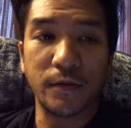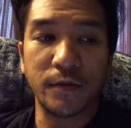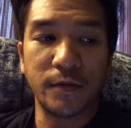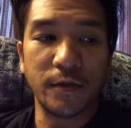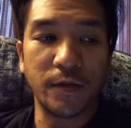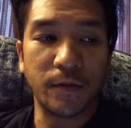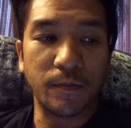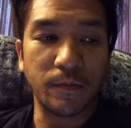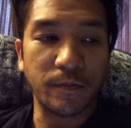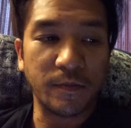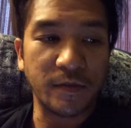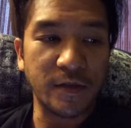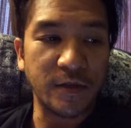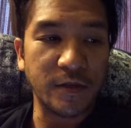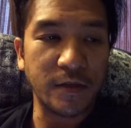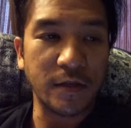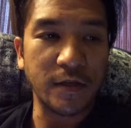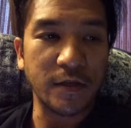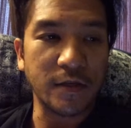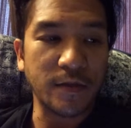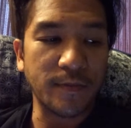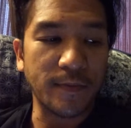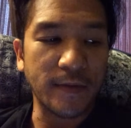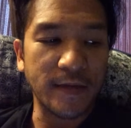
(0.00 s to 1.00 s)
some
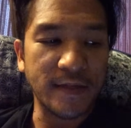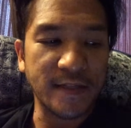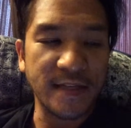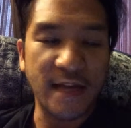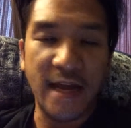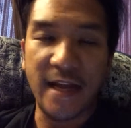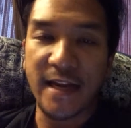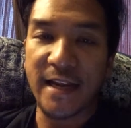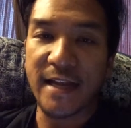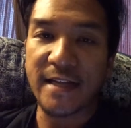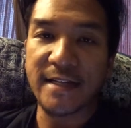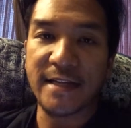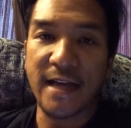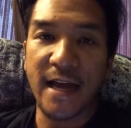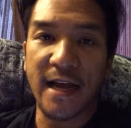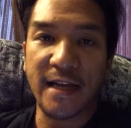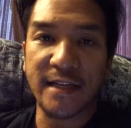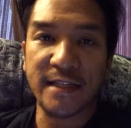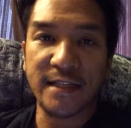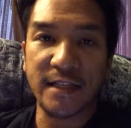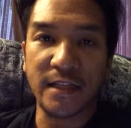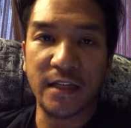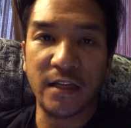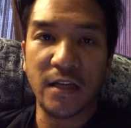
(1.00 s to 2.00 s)
anxiety
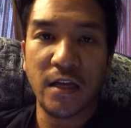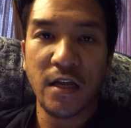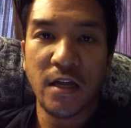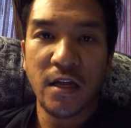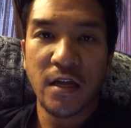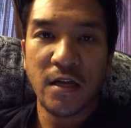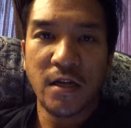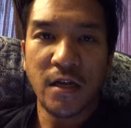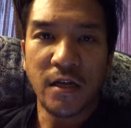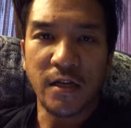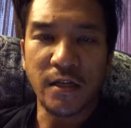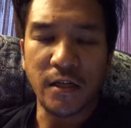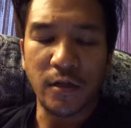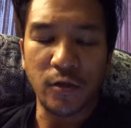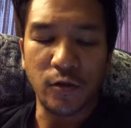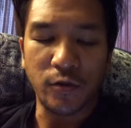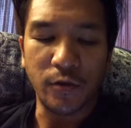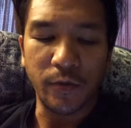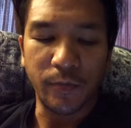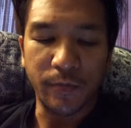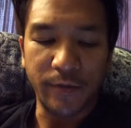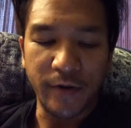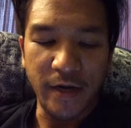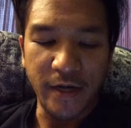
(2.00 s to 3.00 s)
attacks and a little
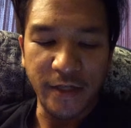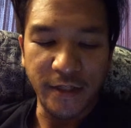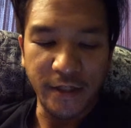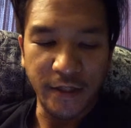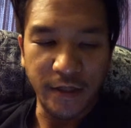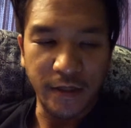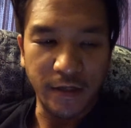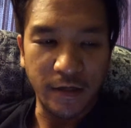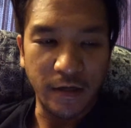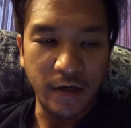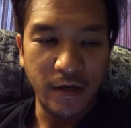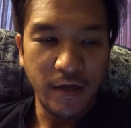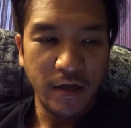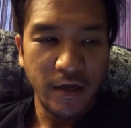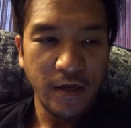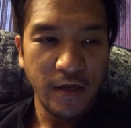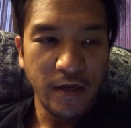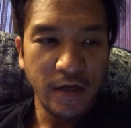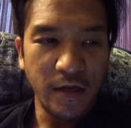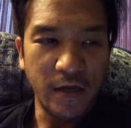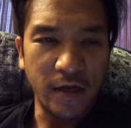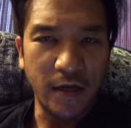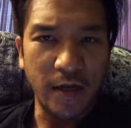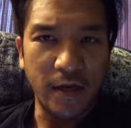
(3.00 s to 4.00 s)
depression,
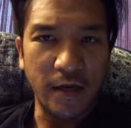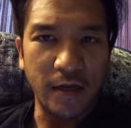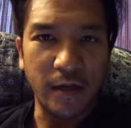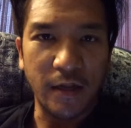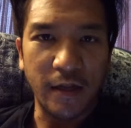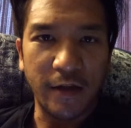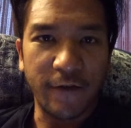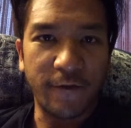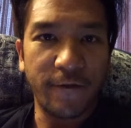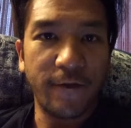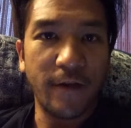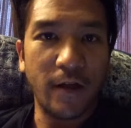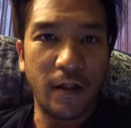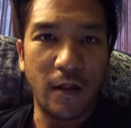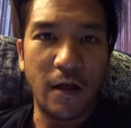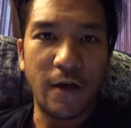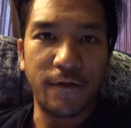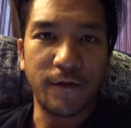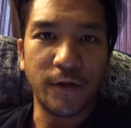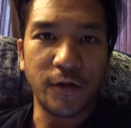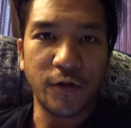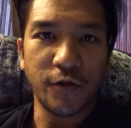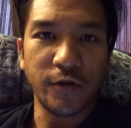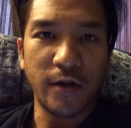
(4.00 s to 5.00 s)
and kind of like fell
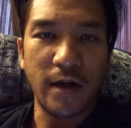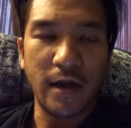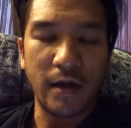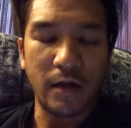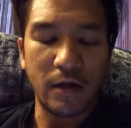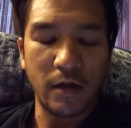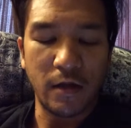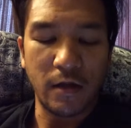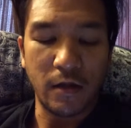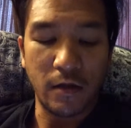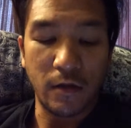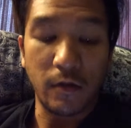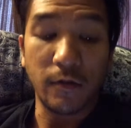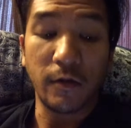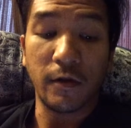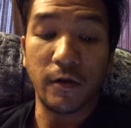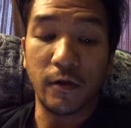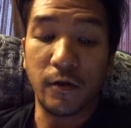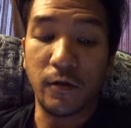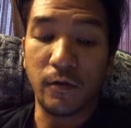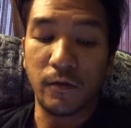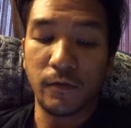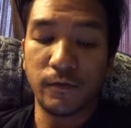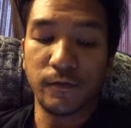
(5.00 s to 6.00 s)
off the track,
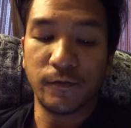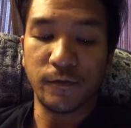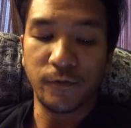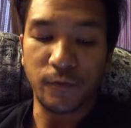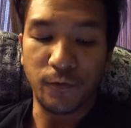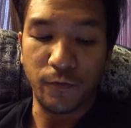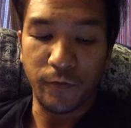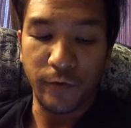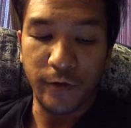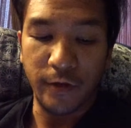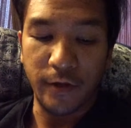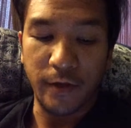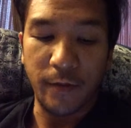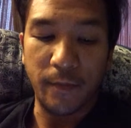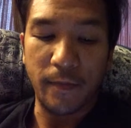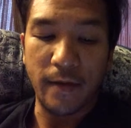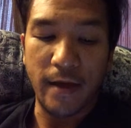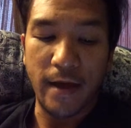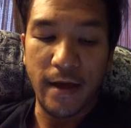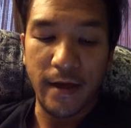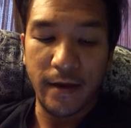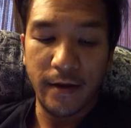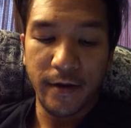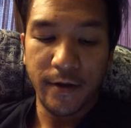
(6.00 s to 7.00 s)
really
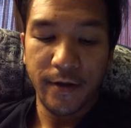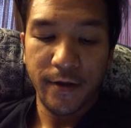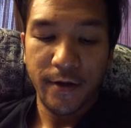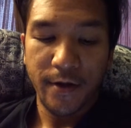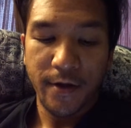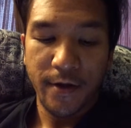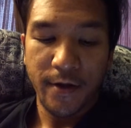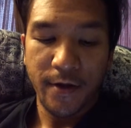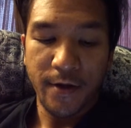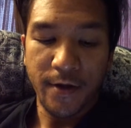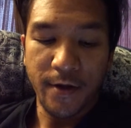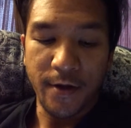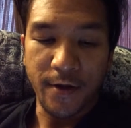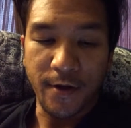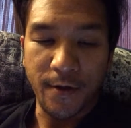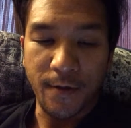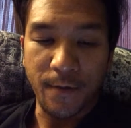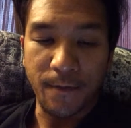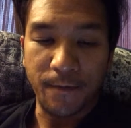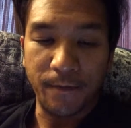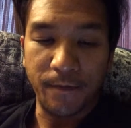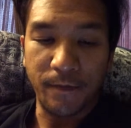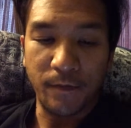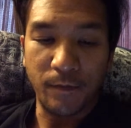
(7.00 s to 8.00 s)
bad.
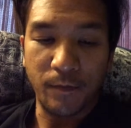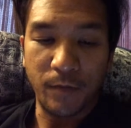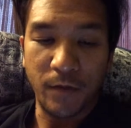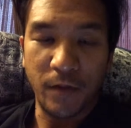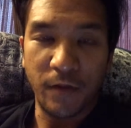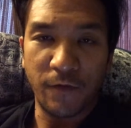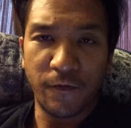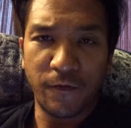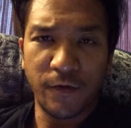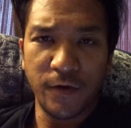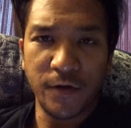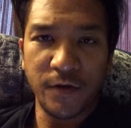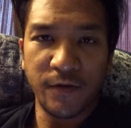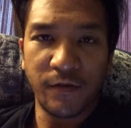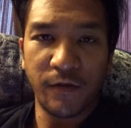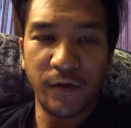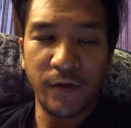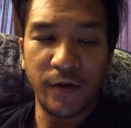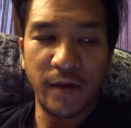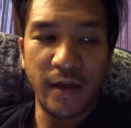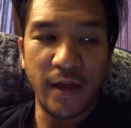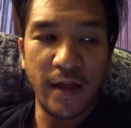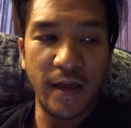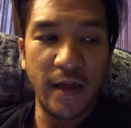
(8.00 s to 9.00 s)
But the first
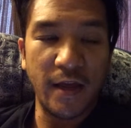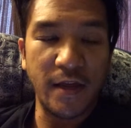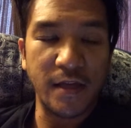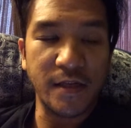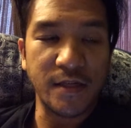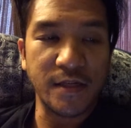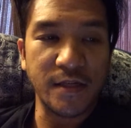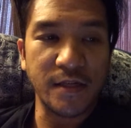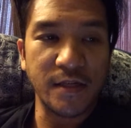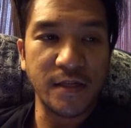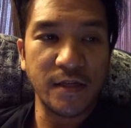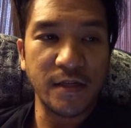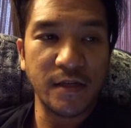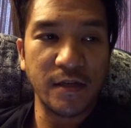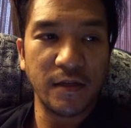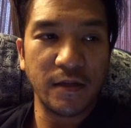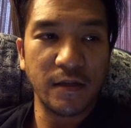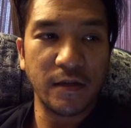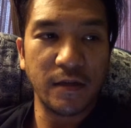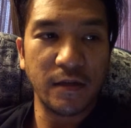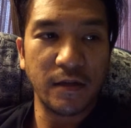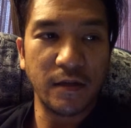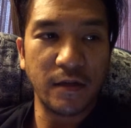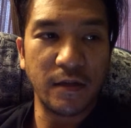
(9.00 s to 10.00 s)
few days,
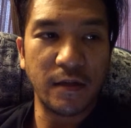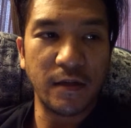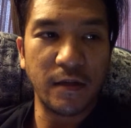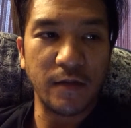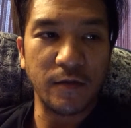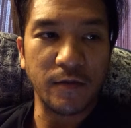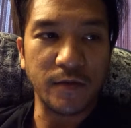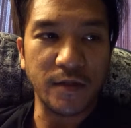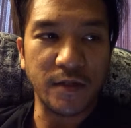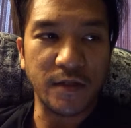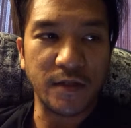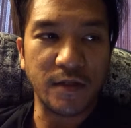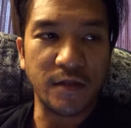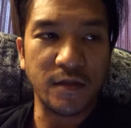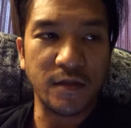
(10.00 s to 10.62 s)
I think it was